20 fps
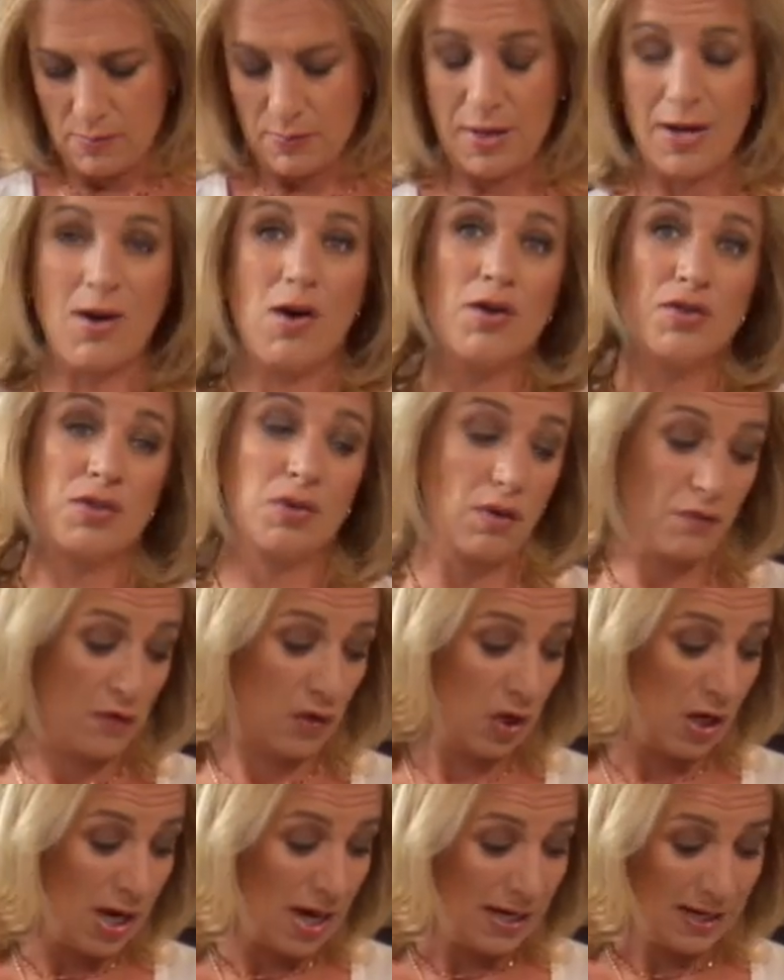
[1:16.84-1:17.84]
but it also, if
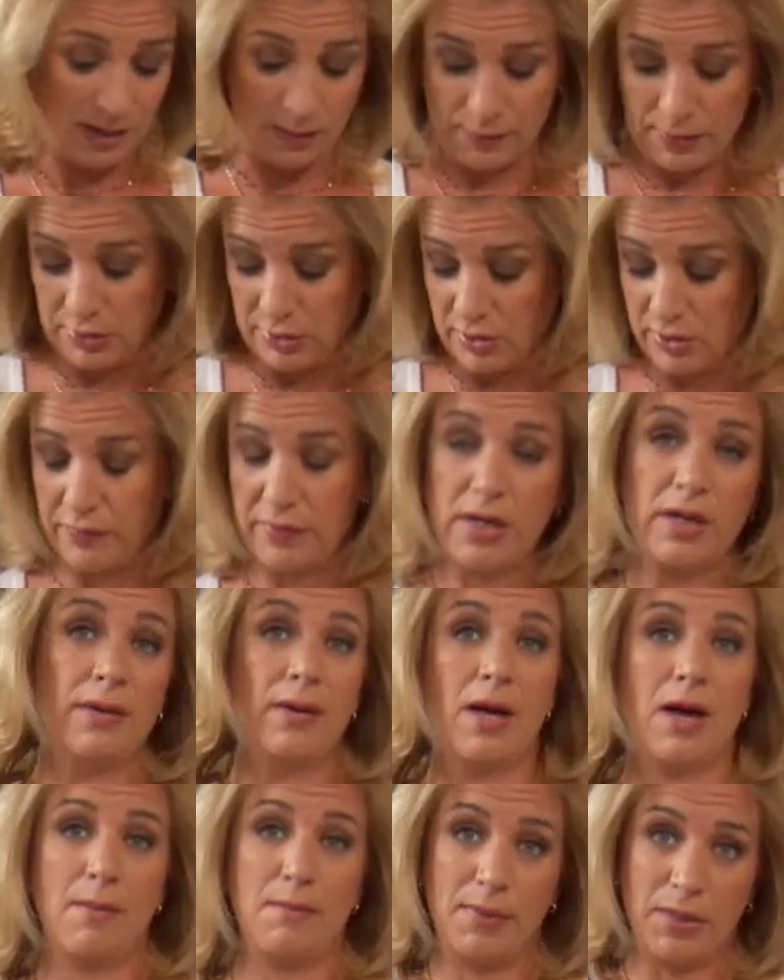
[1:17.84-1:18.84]
you're cutting a bunch of an,
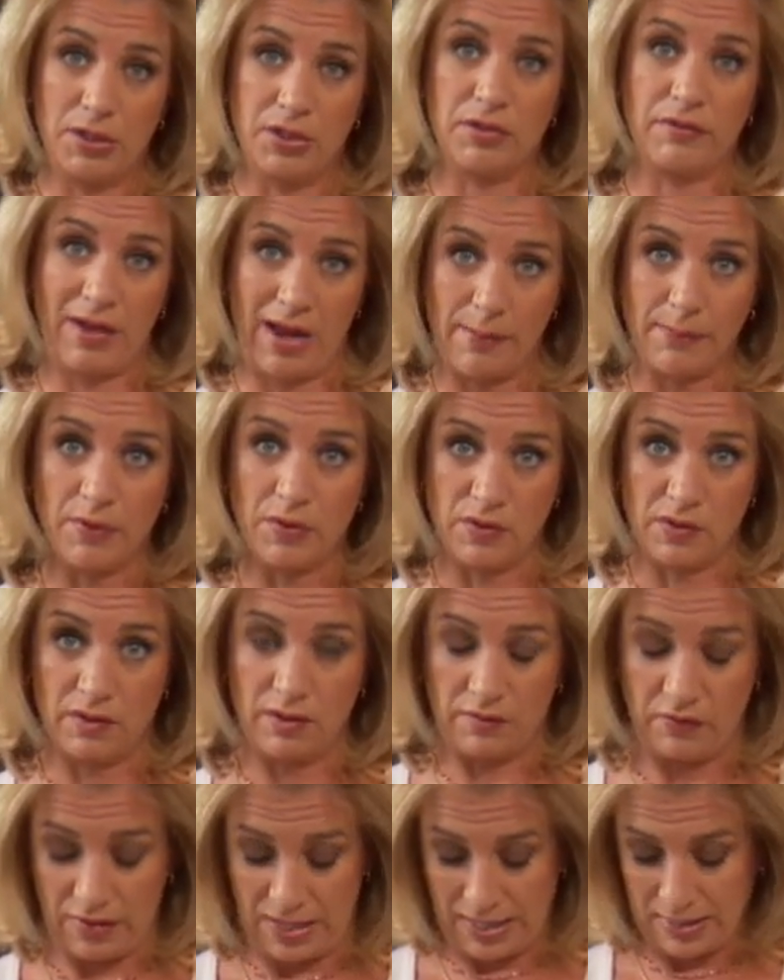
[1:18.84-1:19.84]
a bunch of apples in
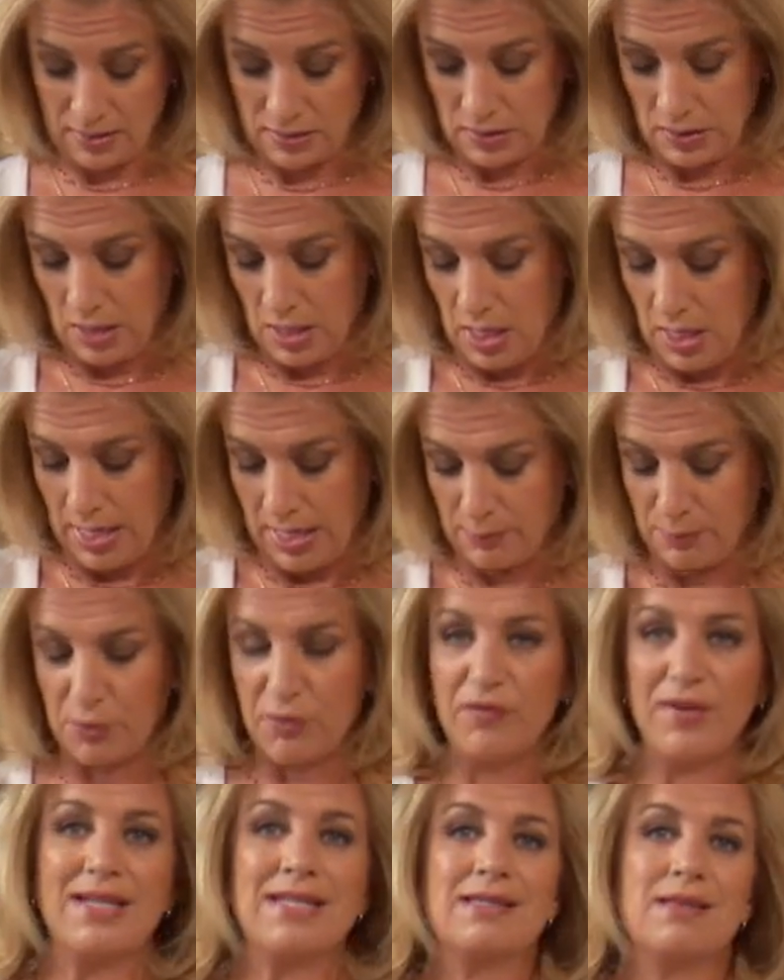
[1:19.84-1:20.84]
advance, it
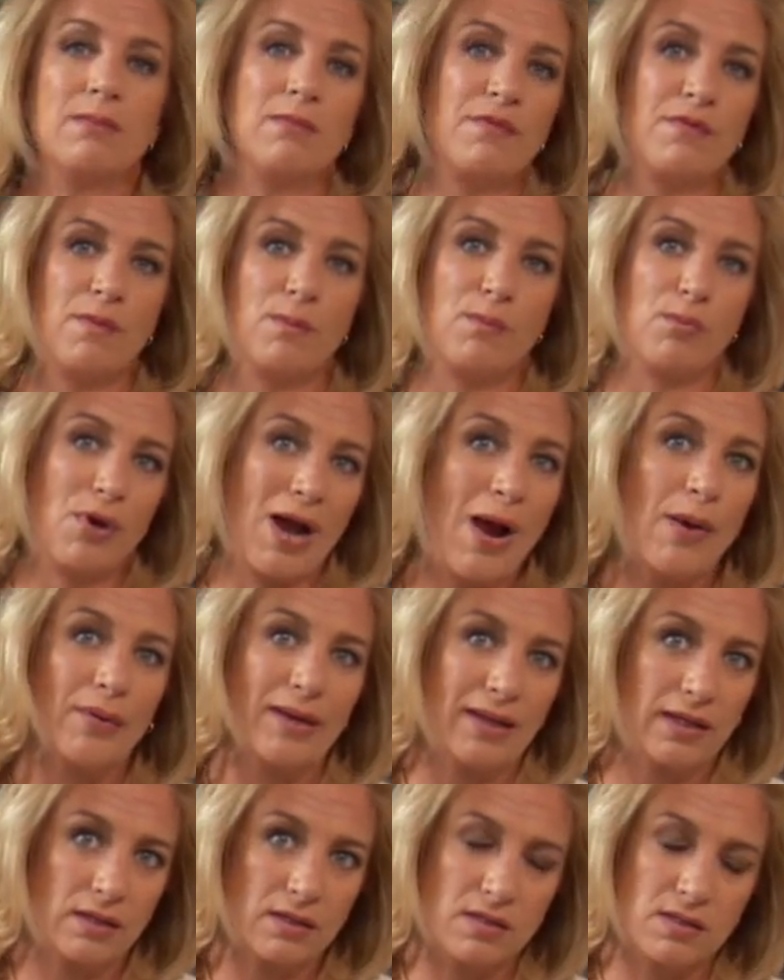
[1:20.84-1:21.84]
prevents them from
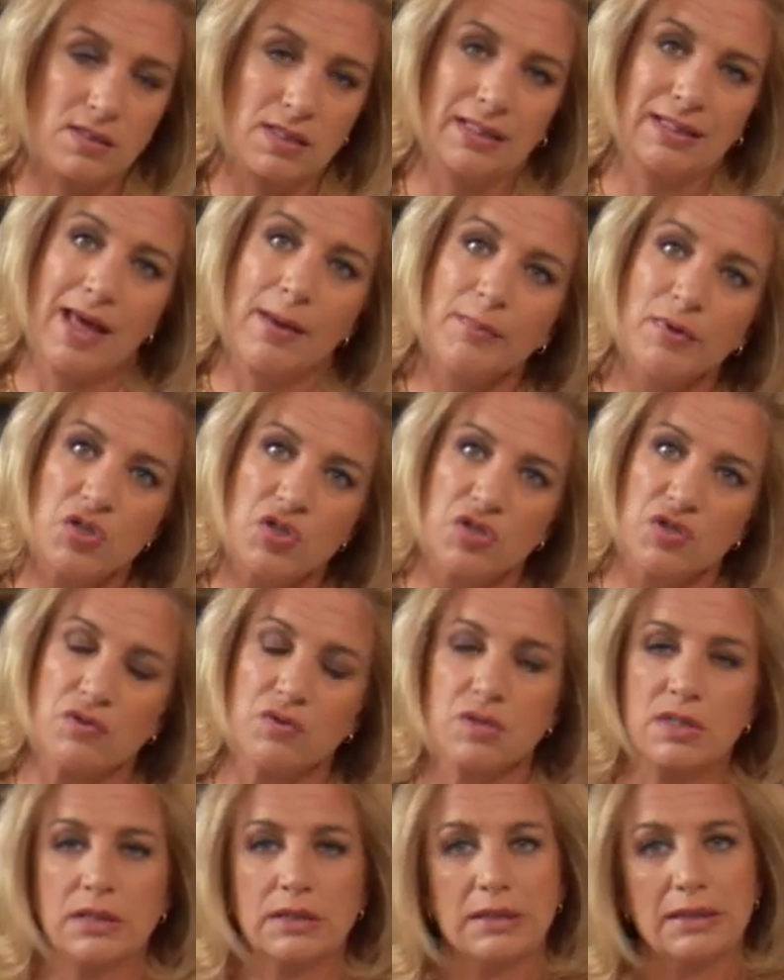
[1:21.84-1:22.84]
browning because the lemon
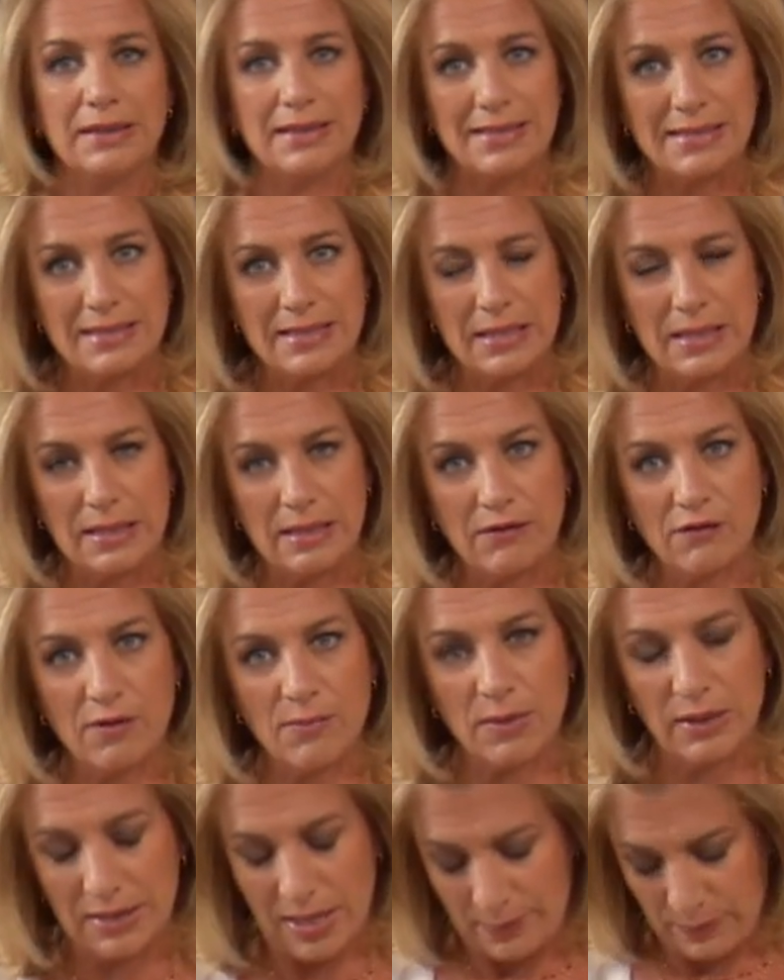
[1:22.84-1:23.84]
juice, the little acidity
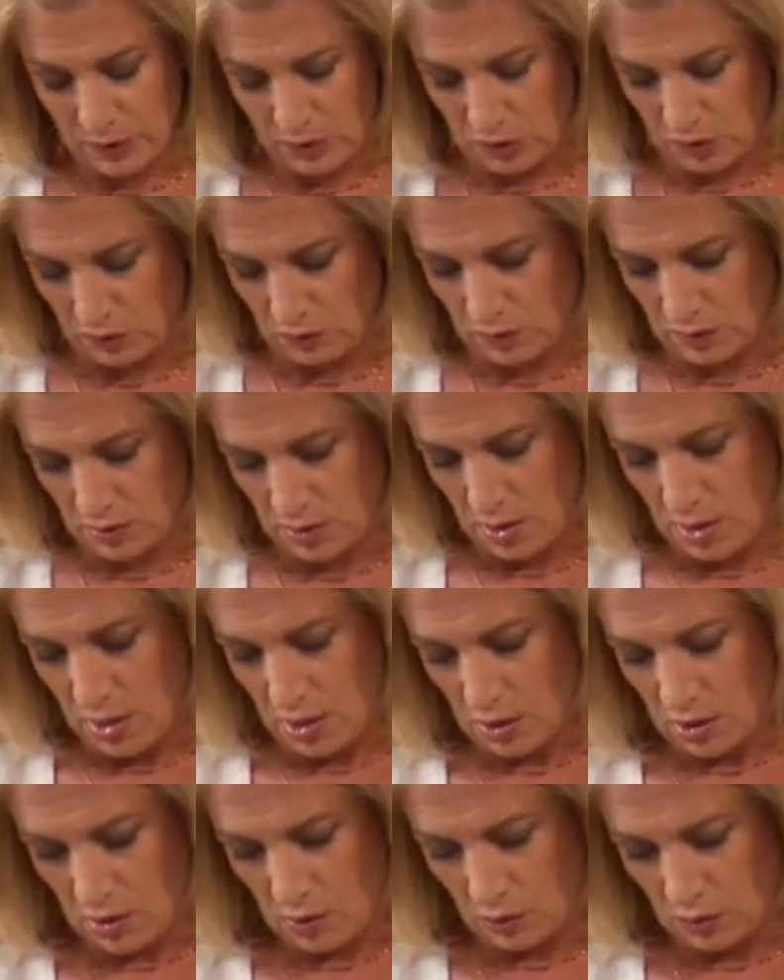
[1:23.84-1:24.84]
from the lemon juice,
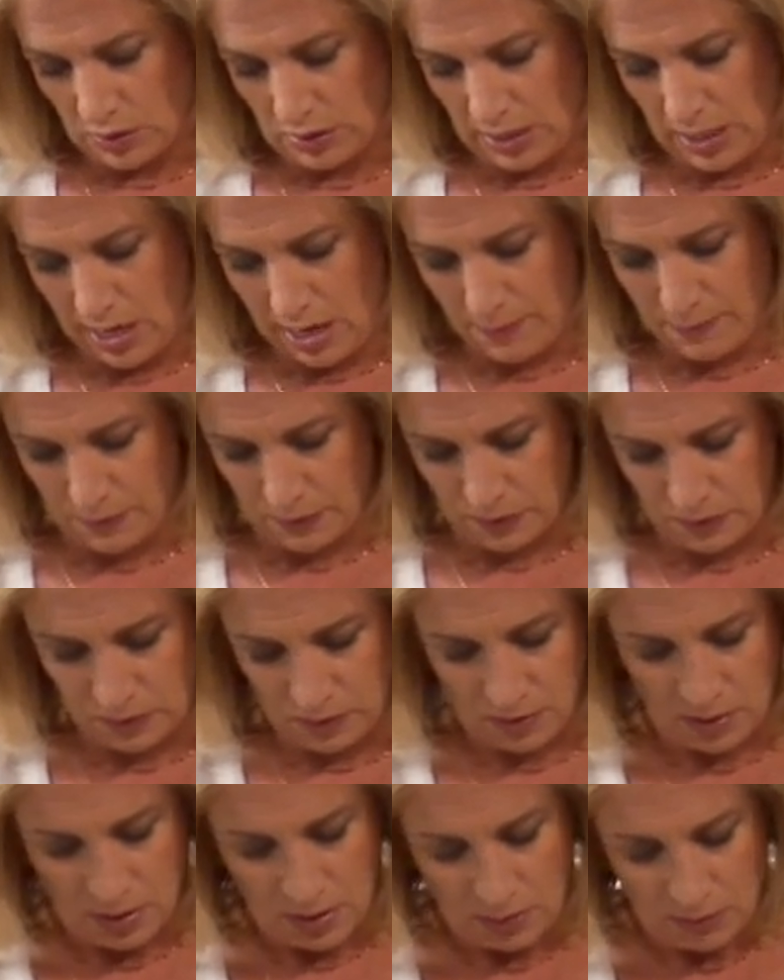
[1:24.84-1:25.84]
coats the
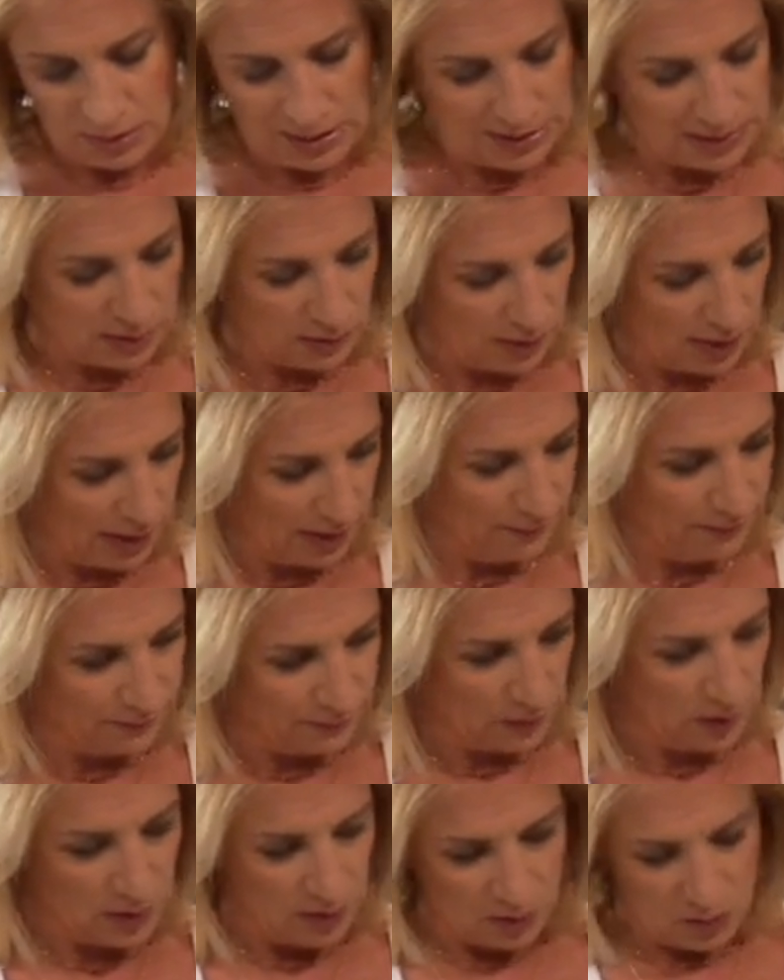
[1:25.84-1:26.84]
apples. But that's okay.
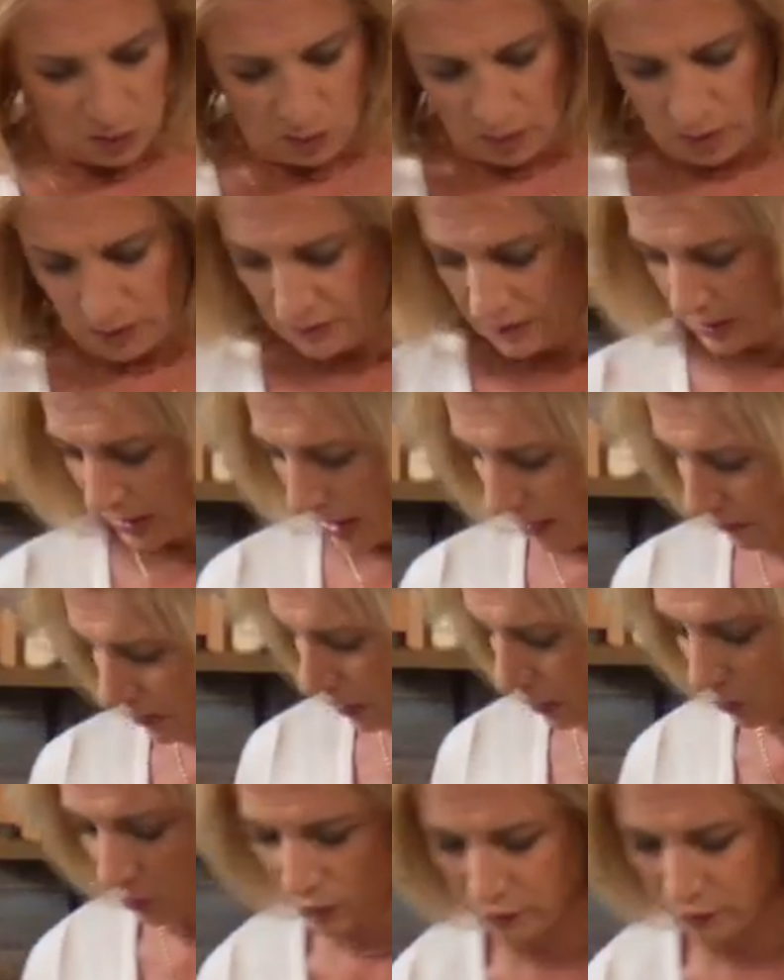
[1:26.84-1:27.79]
We've saved it.